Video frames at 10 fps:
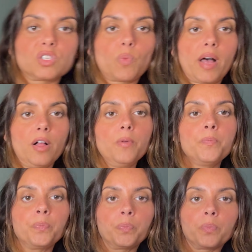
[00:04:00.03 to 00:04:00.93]
well.
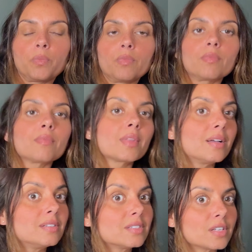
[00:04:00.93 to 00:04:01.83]

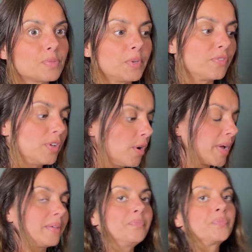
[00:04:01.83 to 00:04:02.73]
Just beautiful.
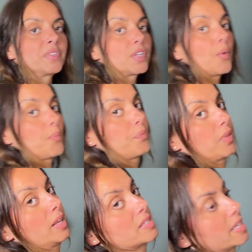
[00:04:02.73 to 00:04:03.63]
Okay, so
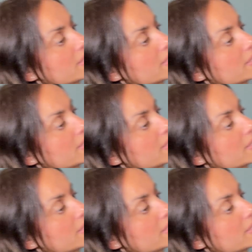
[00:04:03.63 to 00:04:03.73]
let's get